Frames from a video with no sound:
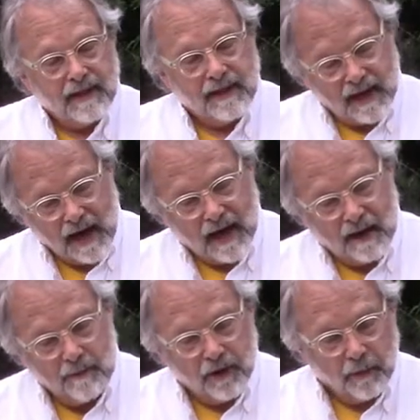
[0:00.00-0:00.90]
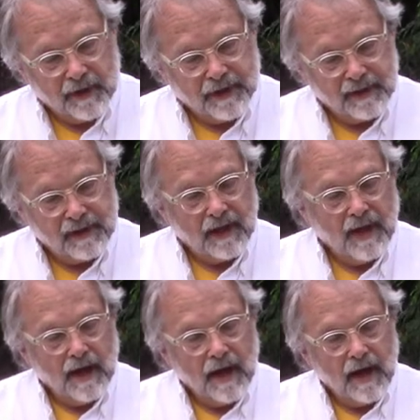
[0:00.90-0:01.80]
a time, there was
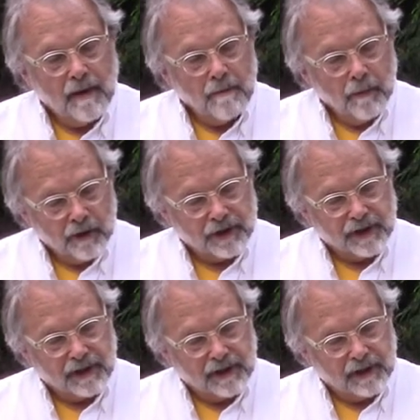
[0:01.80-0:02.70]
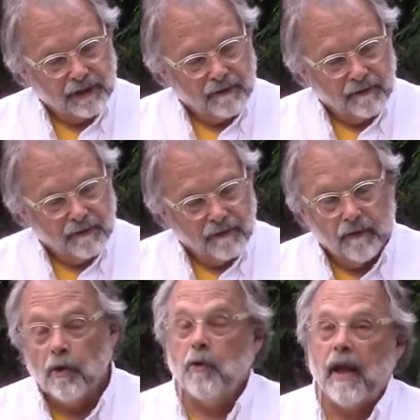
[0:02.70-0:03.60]
a merchant
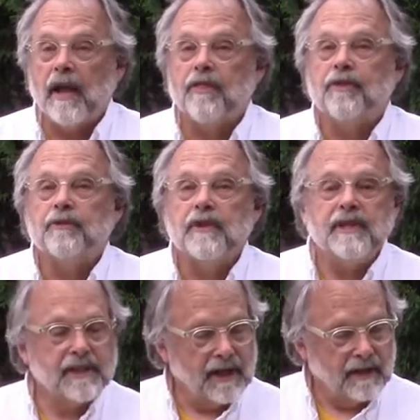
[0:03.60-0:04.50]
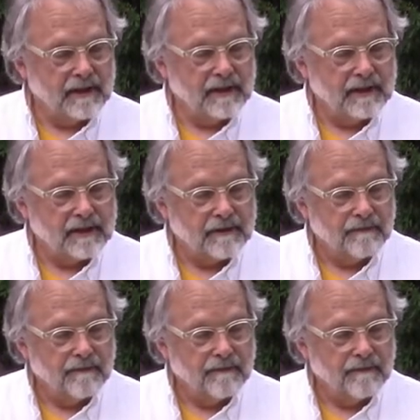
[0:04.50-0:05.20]
who had 3 sons,